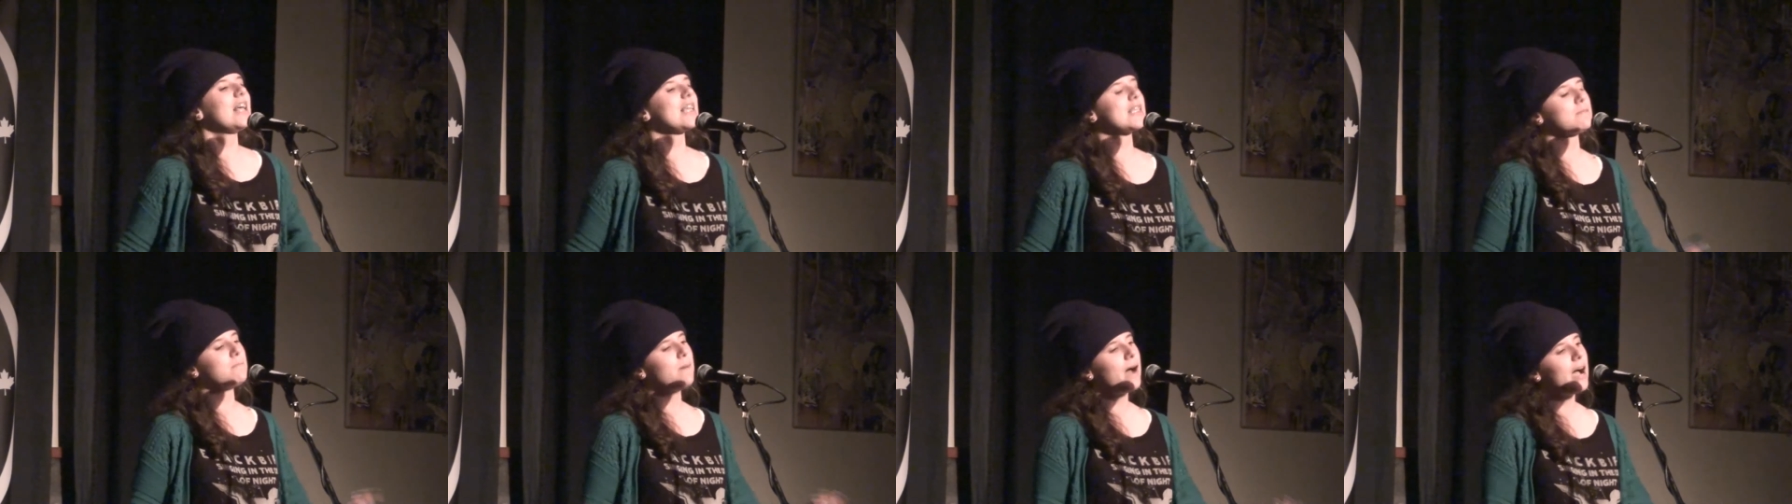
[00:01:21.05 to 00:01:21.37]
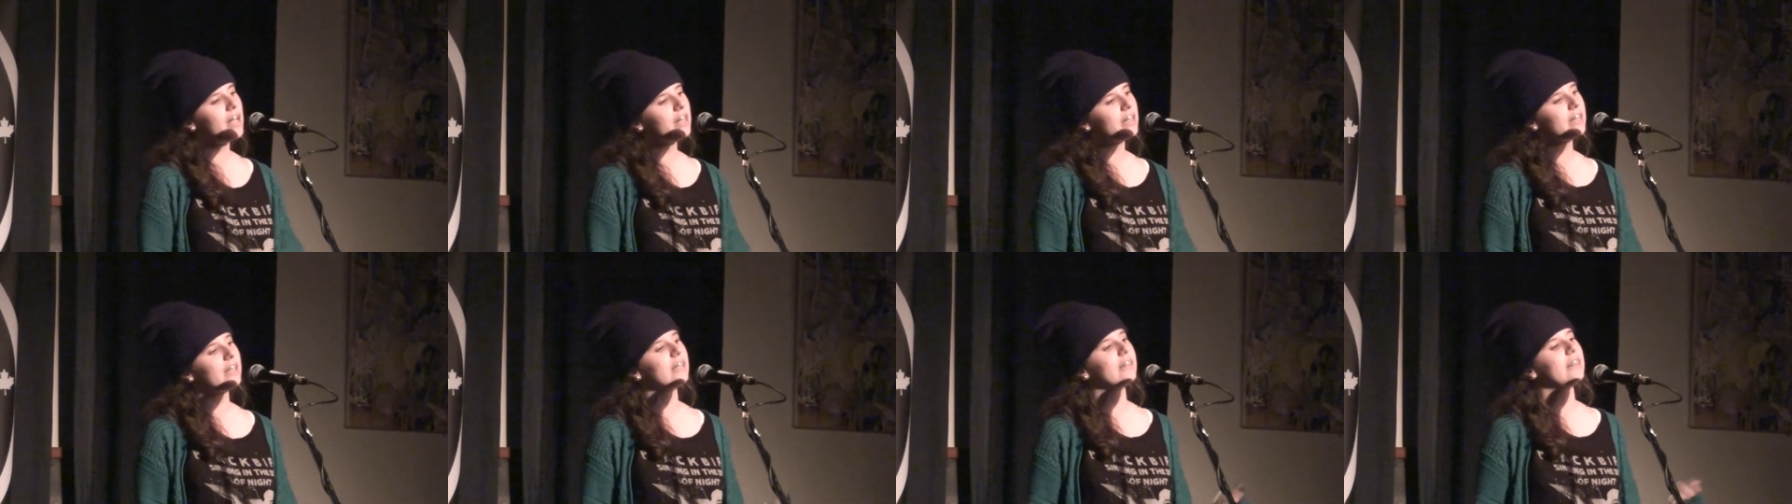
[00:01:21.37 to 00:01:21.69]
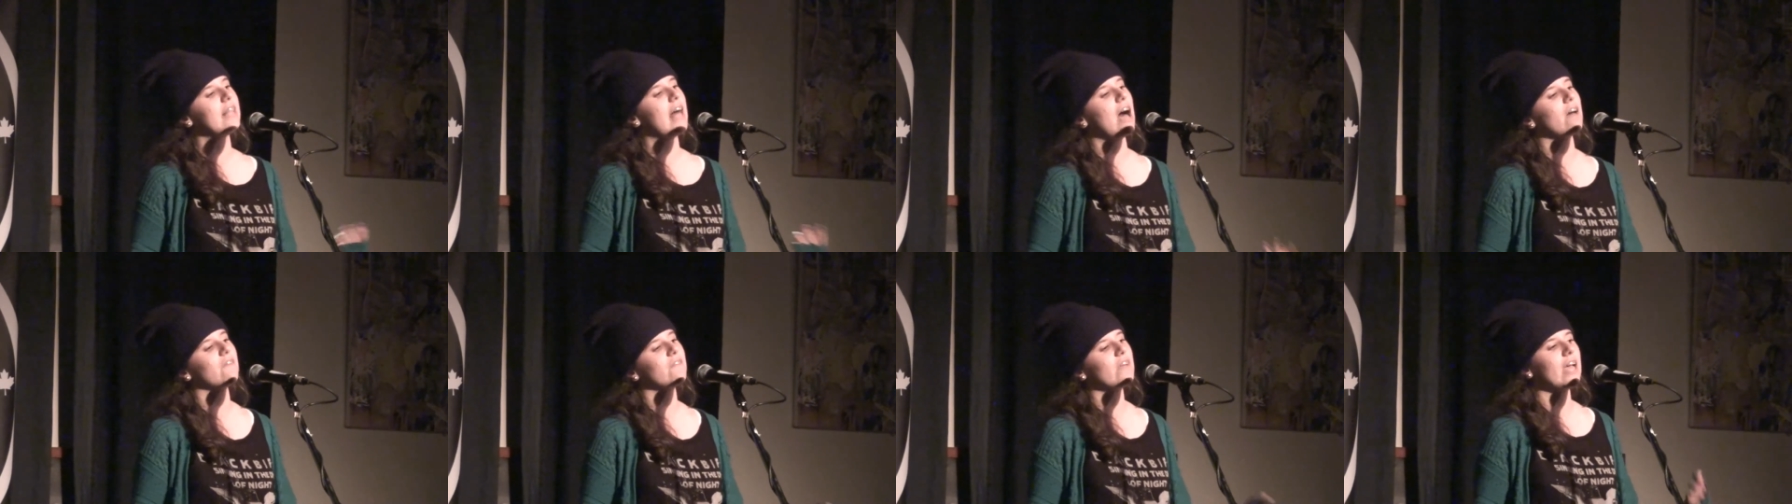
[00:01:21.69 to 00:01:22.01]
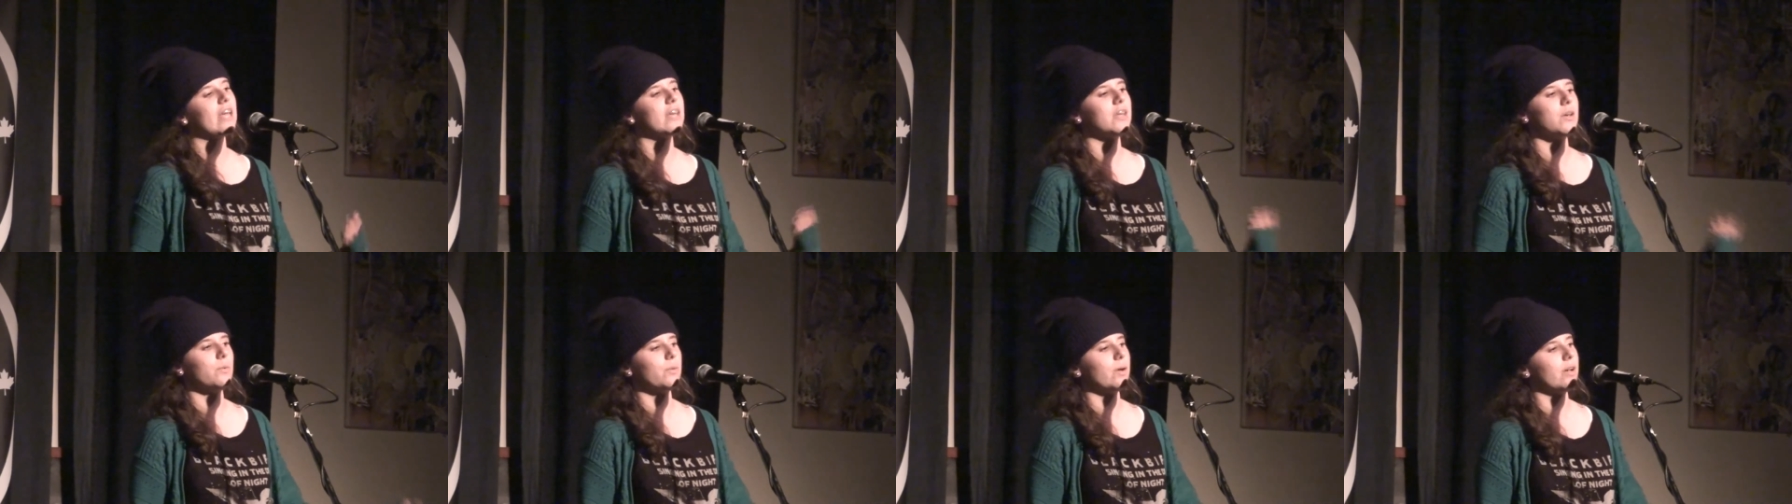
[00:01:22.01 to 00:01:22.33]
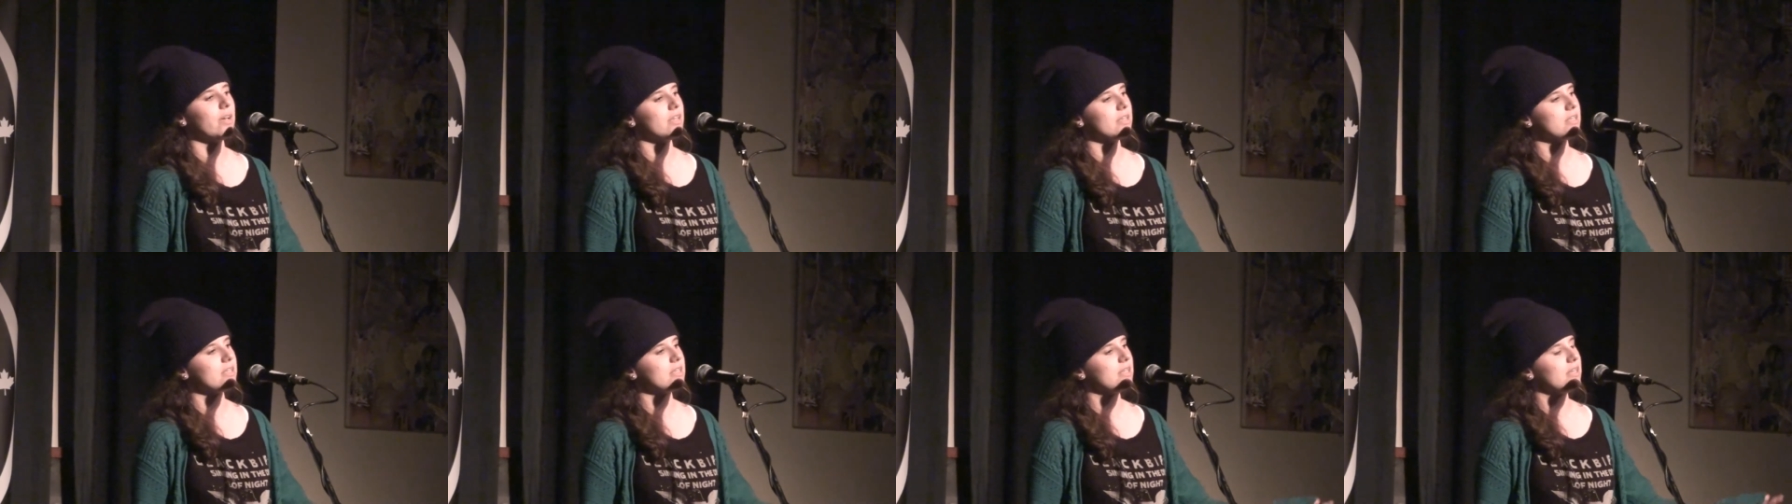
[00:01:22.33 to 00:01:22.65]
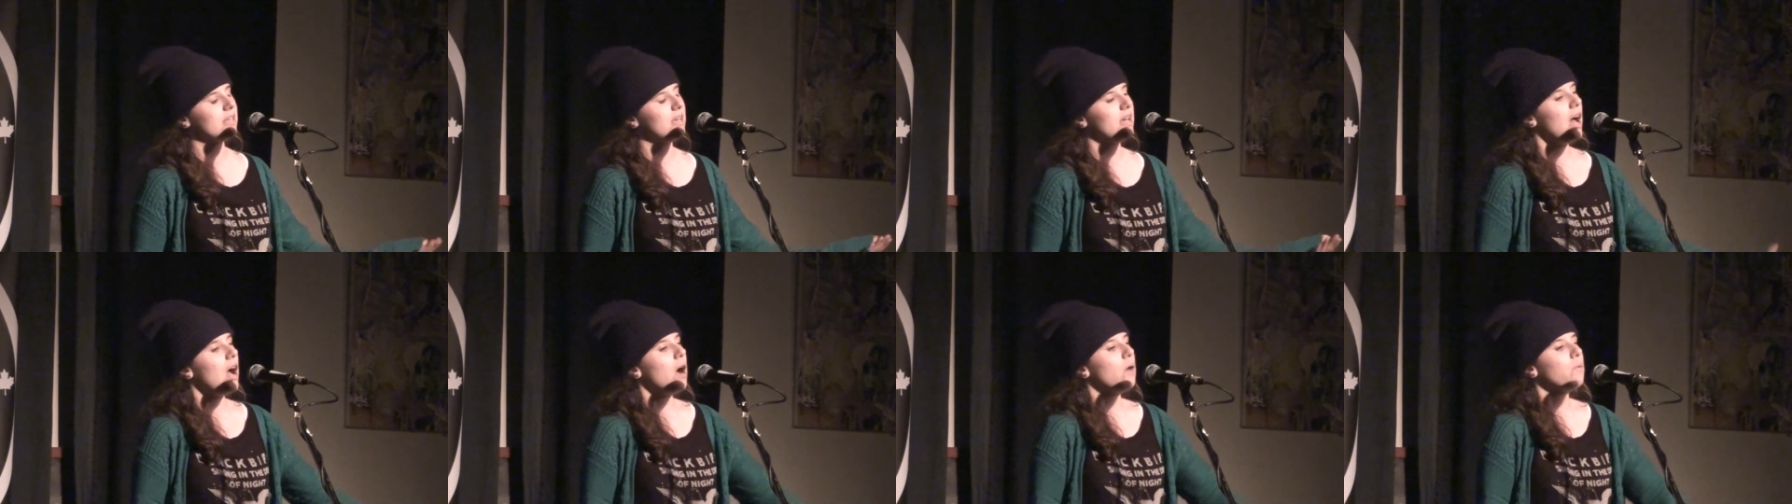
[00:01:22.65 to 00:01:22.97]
He'll smile and laugh anyways.